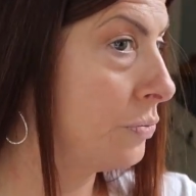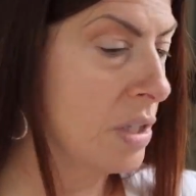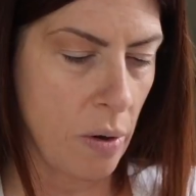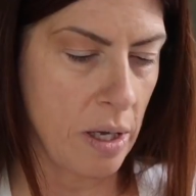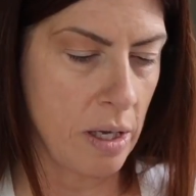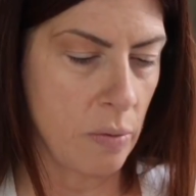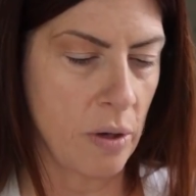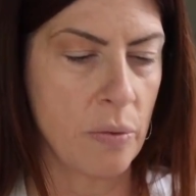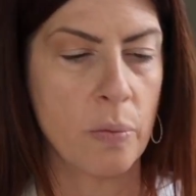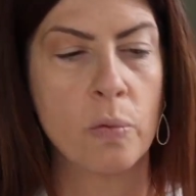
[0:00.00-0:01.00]
Go in
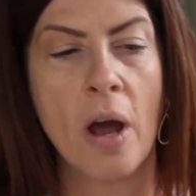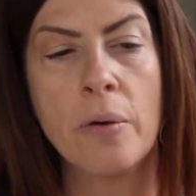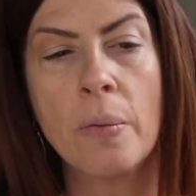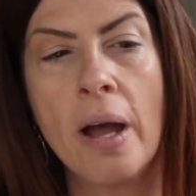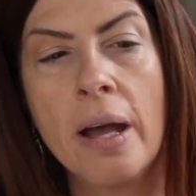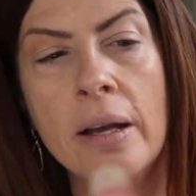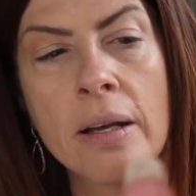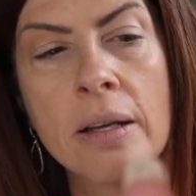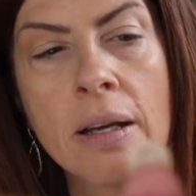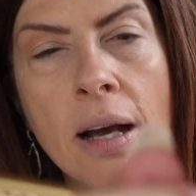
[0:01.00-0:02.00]
with Runway.
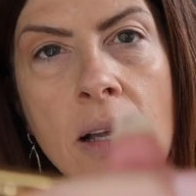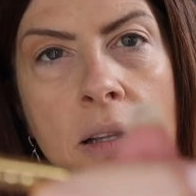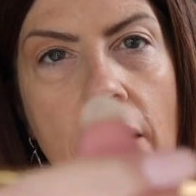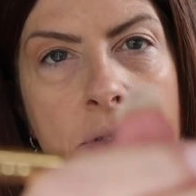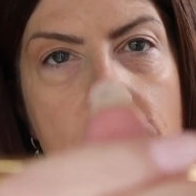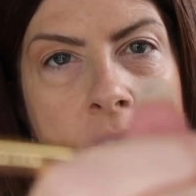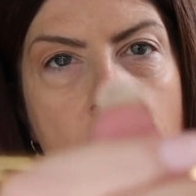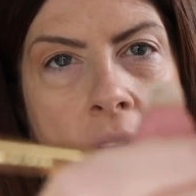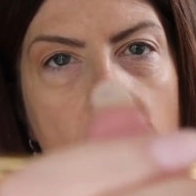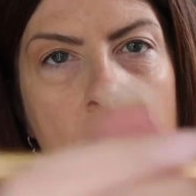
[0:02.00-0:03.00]
I love this
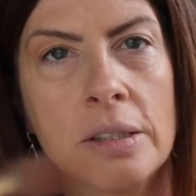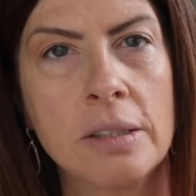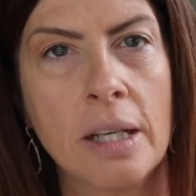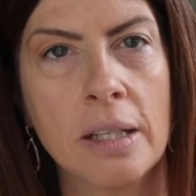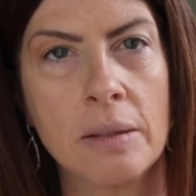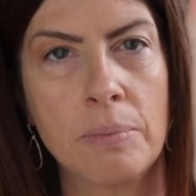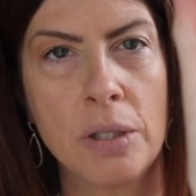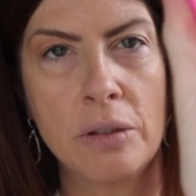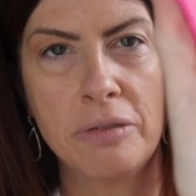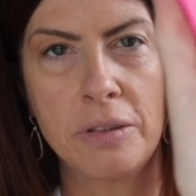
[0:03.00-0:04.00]
color. It's like a
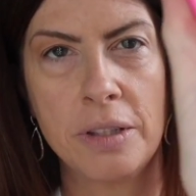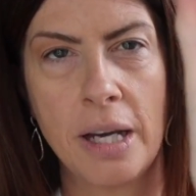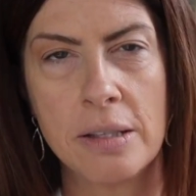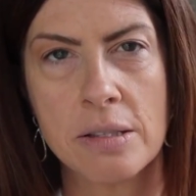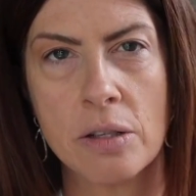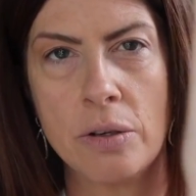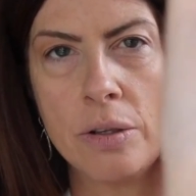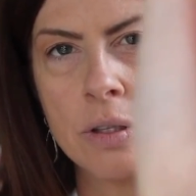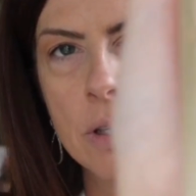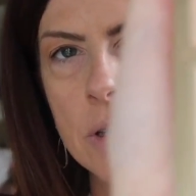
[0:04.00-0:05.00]
beautiful, nice
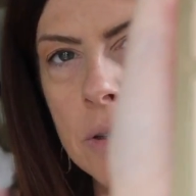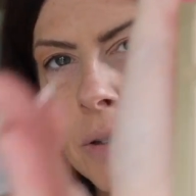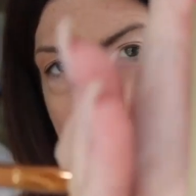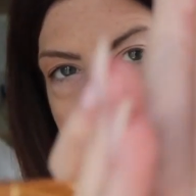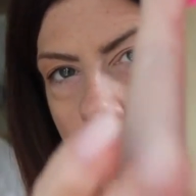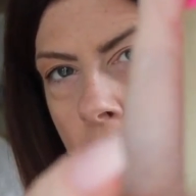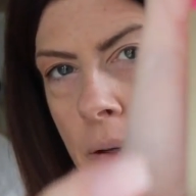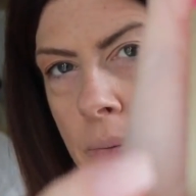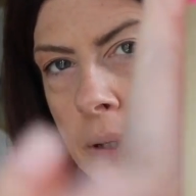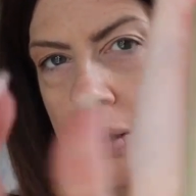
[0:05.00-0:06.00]
little
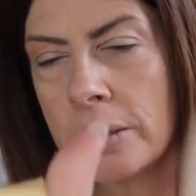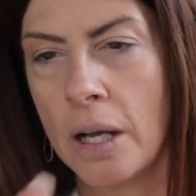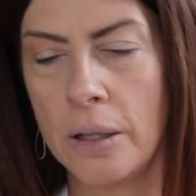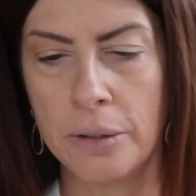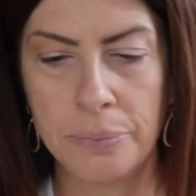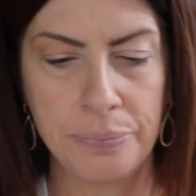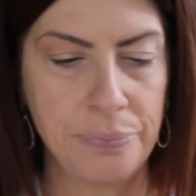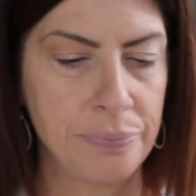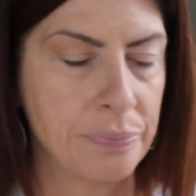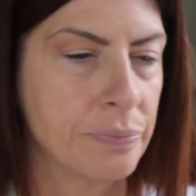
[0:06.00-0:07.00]
rust color.
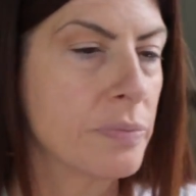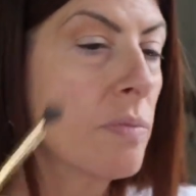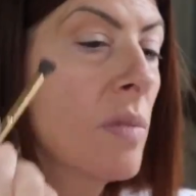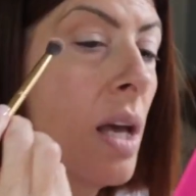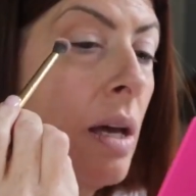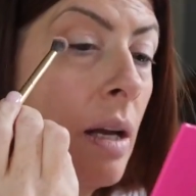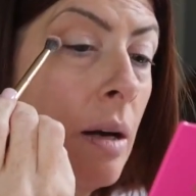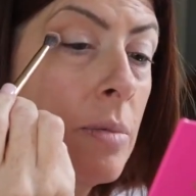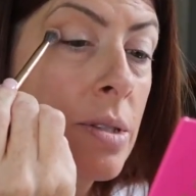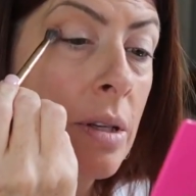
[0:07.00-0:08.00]
And
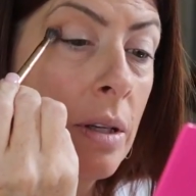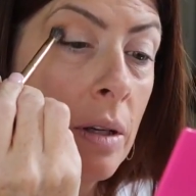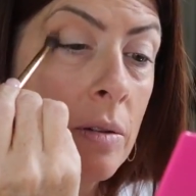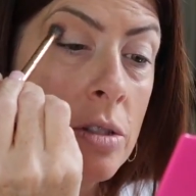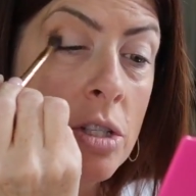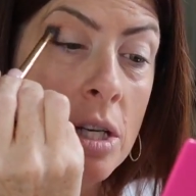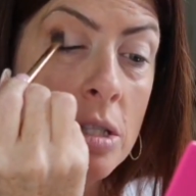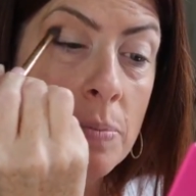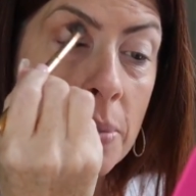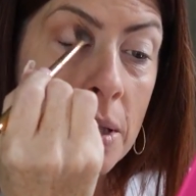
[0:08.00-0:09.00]
I'm just gonna go
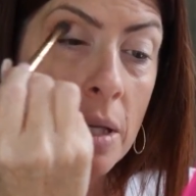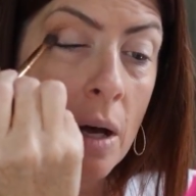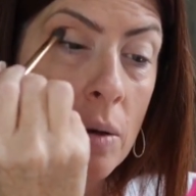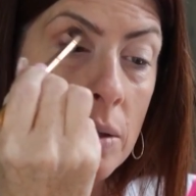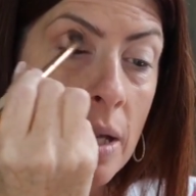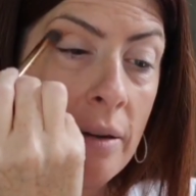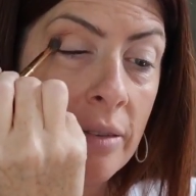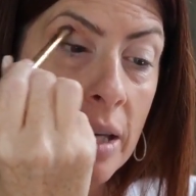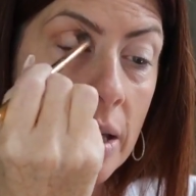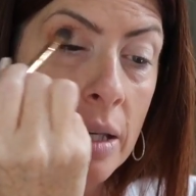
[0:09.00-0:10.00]
just below
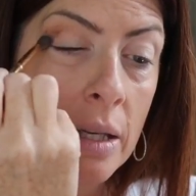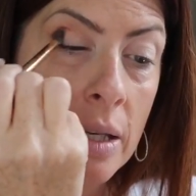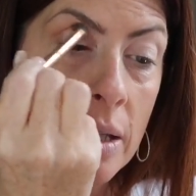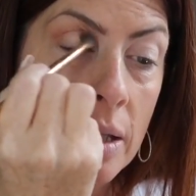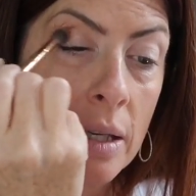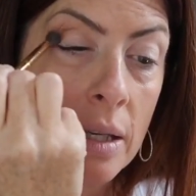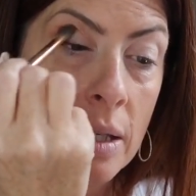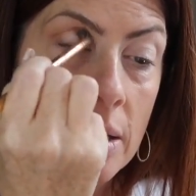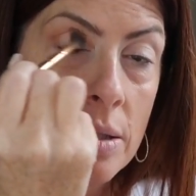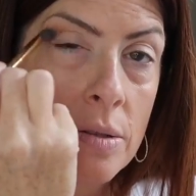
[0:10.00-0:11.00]
Lovey.
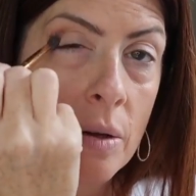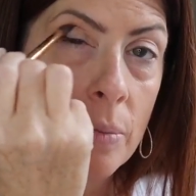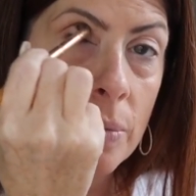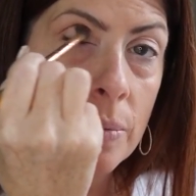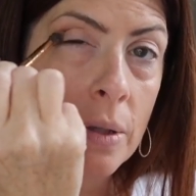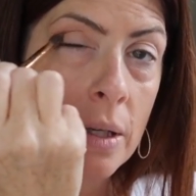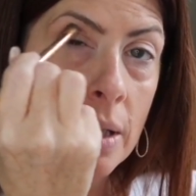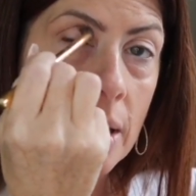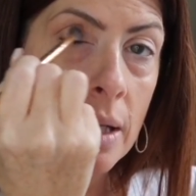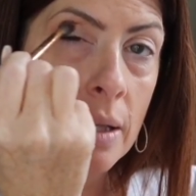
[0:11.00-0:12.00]
So I'm
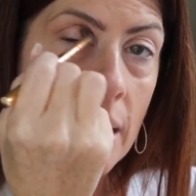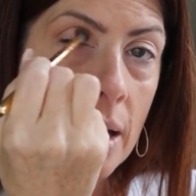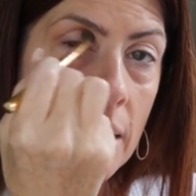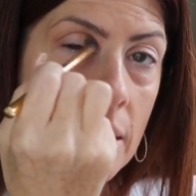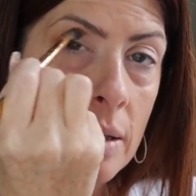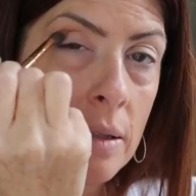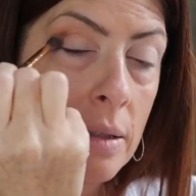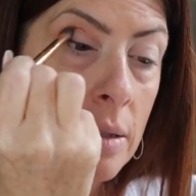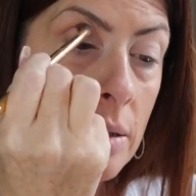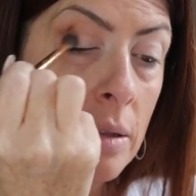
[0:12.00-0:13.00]
gonna get in that
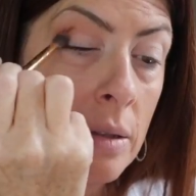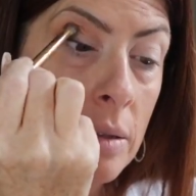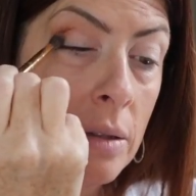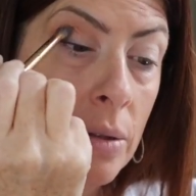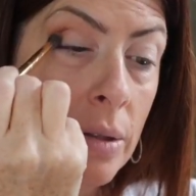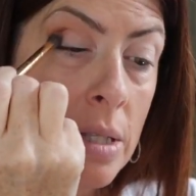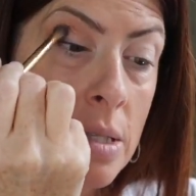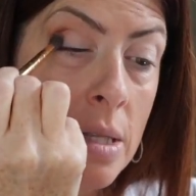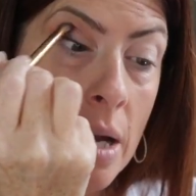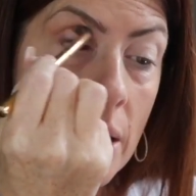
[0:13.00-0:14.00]
little
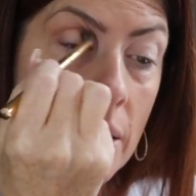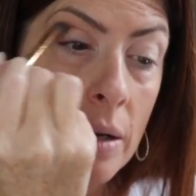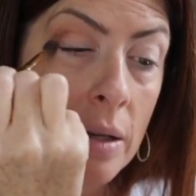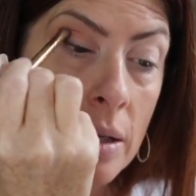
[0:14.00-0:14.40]
crease there.